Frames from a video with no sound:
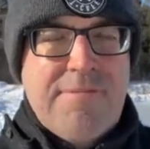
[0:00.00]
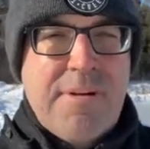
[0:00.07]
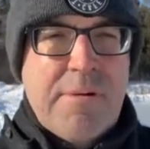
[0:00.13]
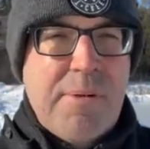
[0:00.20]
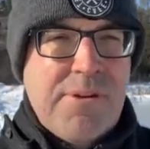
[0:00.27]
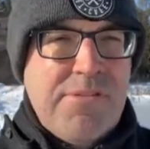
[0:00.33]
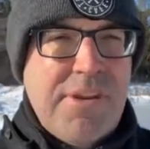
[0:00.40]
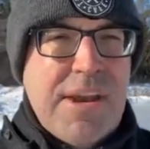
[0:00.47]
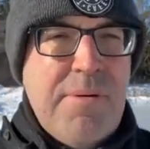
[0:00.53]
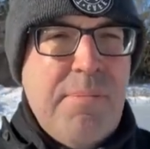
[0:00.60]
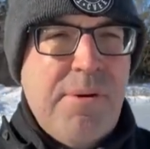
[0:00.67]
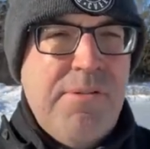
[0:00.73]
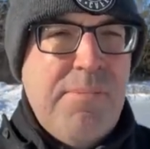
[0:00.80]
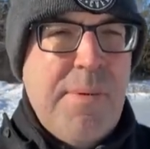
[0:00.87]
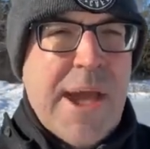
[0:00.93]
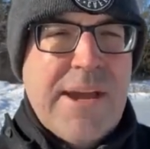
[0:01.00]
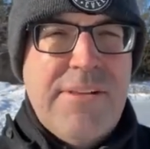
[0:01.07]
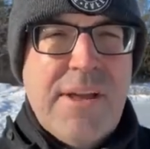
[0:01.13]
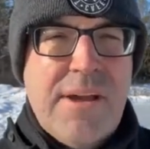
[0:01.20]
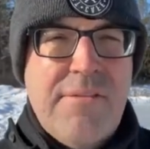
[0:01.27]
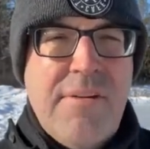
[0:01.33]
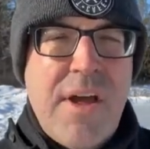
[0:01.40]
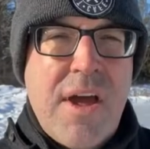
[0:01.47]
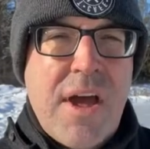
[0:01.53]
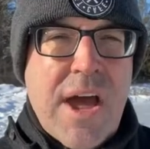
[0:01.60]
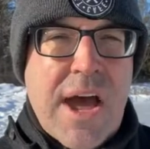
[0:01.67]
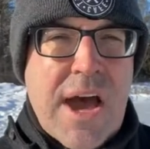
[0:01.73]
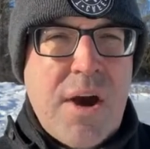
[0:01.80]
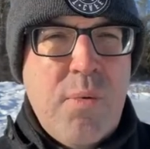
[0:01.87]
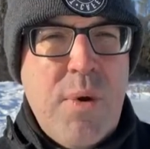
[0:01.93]
From a city perspective,
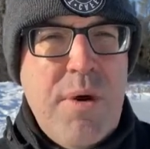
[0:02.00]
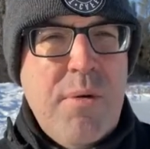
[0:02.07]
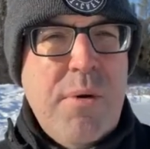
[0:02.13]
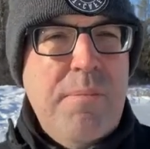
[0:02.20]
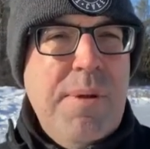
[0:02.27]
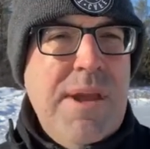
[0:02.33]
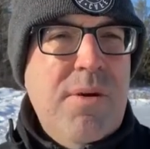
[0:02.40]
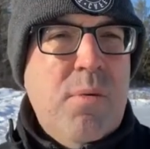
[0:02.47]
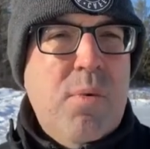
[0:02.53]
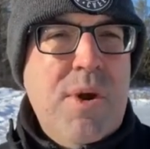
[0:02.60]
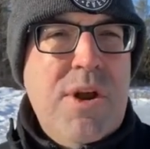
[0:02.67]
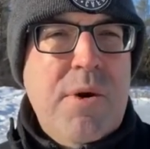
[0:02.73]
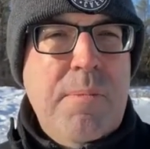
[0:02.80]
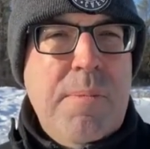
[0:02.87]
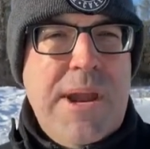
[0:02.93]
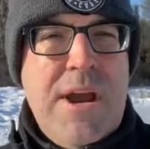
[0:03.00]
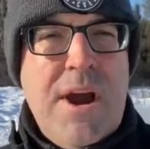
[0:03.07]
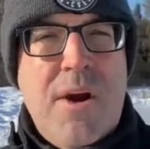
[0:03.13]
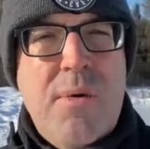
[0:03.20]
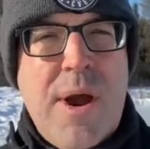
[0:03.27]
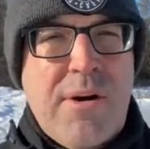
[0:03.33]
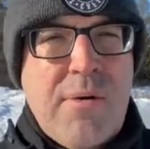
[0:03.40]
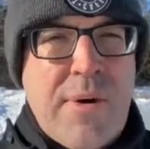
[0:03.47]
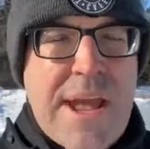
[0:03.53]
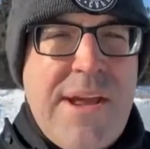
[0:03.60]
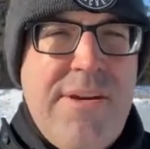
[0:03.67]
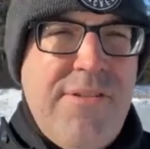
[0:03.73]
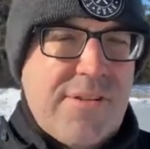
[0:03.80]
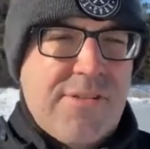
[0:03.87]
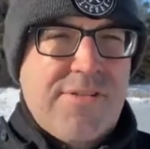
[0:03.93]
we will be reopening our
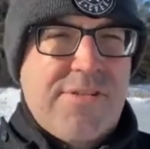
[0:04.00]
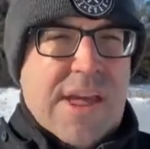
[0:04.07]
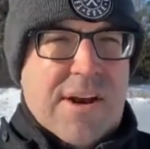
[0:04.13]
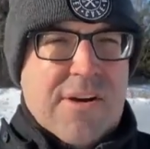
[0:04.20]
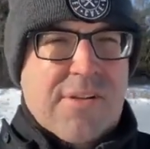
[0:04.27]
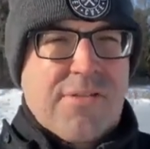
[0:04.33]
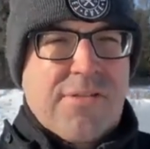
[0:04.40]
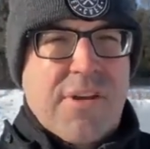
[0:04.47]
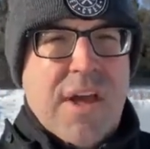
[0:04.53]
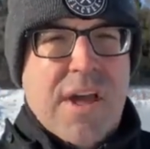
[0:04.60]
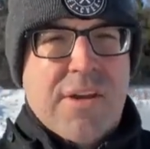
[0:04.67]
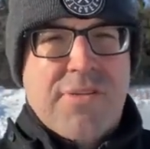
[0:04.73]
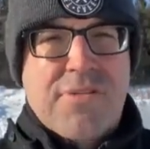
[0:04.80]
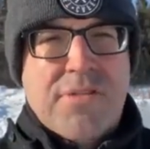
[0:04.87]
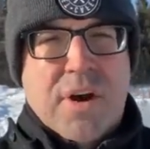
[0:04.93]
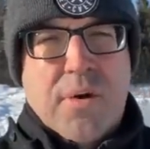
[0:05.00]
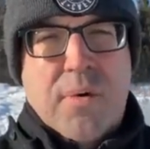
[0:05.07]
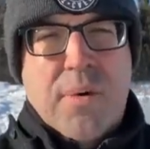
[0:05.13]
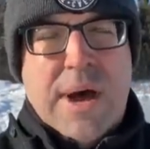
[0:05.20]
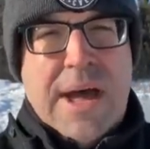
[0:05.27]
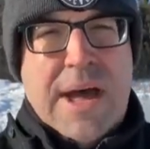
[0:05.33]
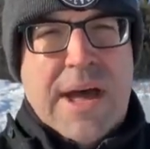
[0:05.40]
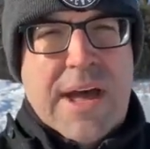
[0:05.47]
recreation centers. So